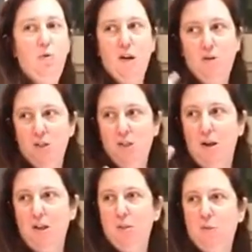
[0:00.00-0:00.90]
we are
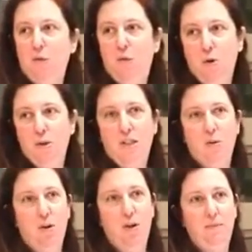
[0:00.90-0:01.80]
responsible for
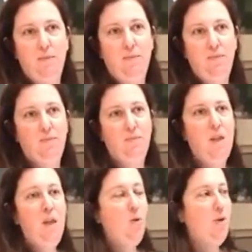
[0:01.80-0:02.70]
someone.
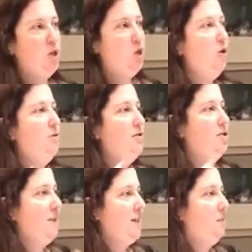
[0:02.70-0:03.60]
We are told we're
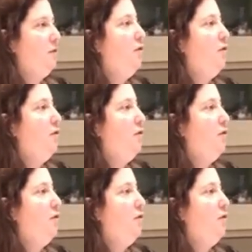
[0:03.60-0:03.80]
responsible